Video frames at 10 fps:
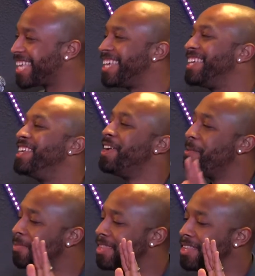get it.
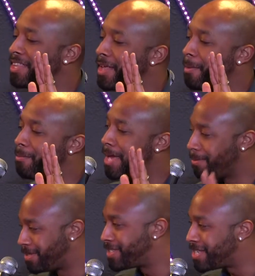
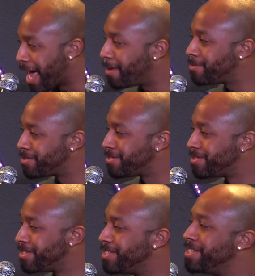Baby steps.
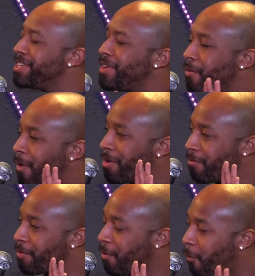Wait
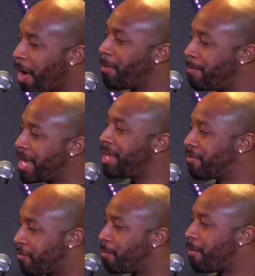for one
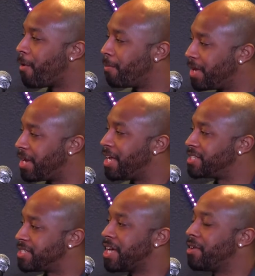meaningful moment
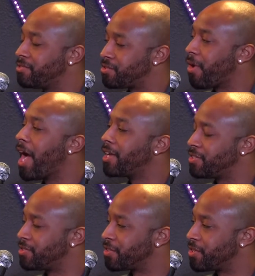instead of trying
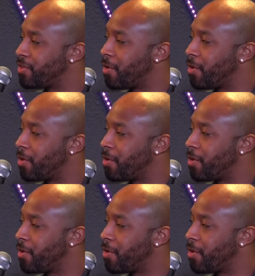to,